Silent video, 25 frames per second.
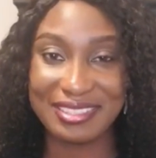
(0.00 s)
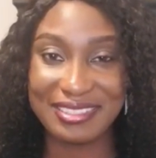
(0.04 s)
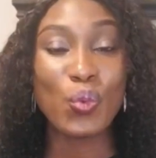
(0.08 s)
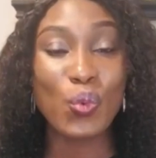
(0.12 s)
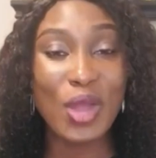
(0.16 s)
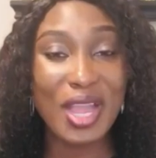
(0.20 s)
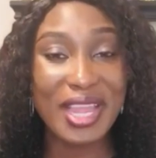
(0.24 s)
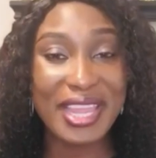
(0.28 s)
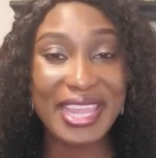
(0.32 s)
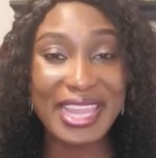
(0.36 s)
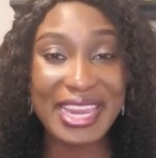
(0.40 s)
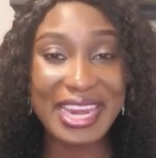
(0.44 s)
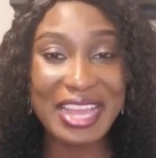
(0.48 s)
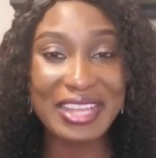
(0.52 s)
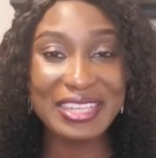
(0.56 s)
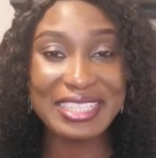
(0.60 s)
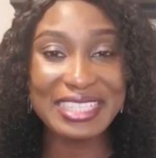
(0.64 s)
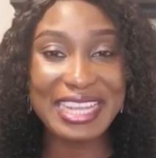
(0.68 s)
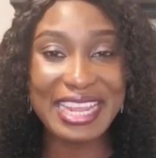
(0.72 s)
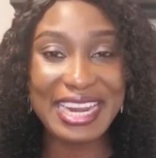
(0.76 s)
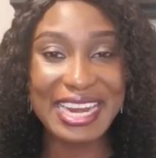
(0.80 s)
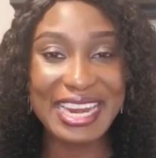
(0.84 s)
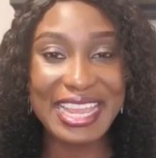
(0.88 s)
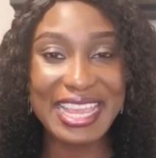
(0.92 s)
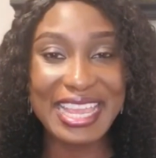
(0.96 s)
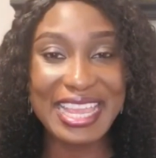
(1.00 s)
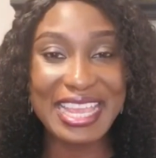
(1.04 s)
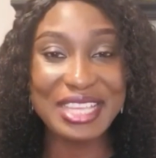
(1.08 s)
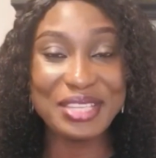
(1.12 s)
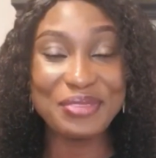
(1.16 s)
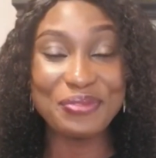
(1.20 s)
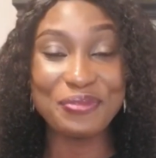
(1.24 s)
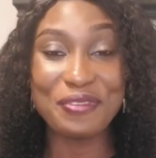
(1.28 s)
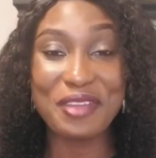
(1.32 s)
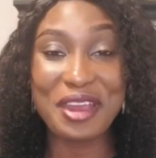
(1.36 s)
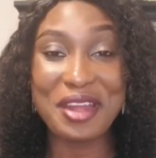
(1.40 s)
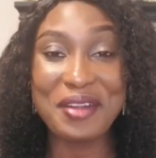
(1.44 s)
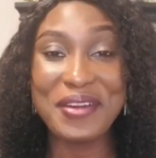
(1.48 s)
Working out daily is
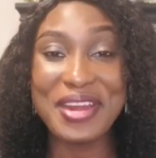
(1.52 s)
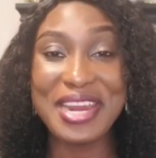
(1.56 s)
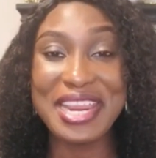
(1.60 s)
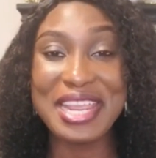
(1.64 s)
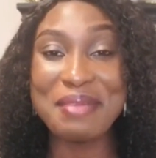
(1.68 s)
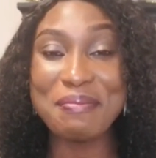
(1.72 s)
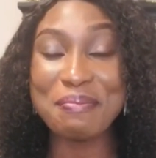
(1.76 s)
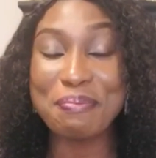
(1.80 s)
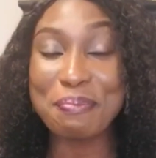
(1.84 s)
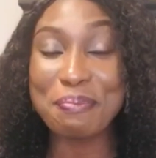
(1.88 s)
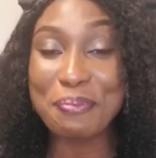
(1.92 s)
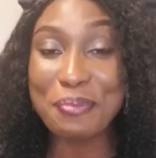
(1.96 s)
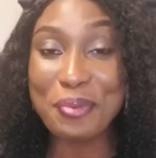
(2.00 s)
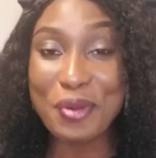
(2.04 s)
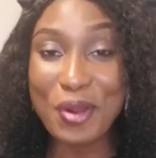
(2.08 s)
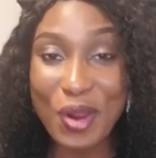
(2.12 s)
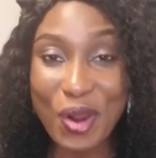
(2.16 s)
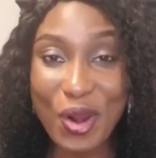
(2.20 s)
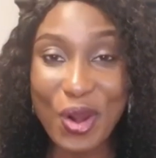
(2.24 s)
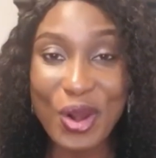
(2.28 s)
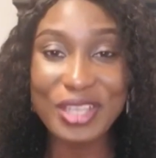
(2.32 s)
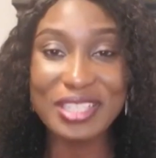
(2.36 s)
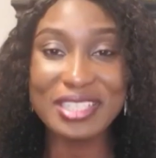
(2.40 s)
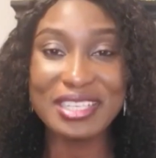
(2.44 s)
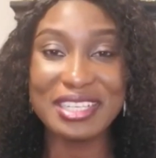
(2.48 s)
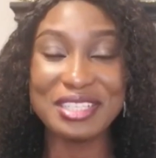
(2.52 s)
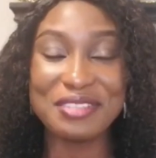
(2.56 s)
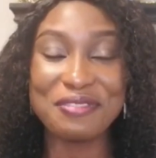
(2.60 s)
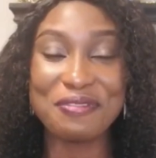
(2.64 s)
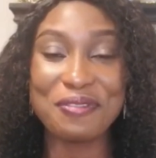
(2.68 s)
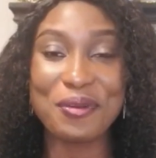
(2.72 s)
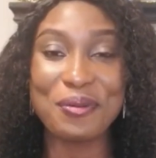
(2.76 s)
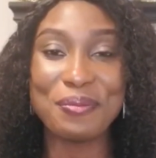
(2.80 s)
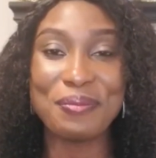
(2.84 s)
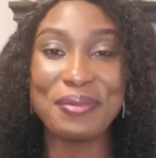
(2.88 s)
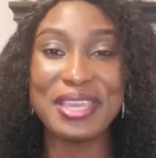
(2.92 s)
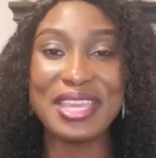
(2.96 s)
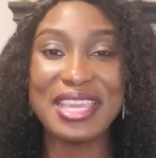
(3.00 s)
very important
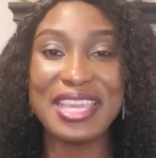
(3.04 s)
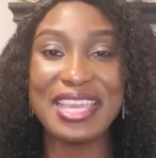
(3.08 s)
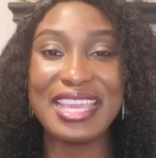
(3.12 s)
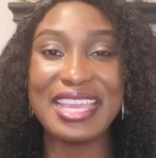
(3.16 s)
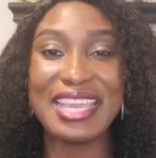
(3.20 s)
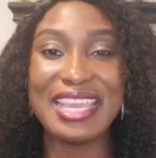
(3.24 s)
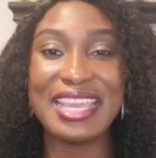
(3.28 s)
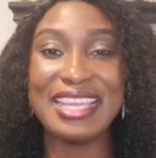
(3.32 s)
for me.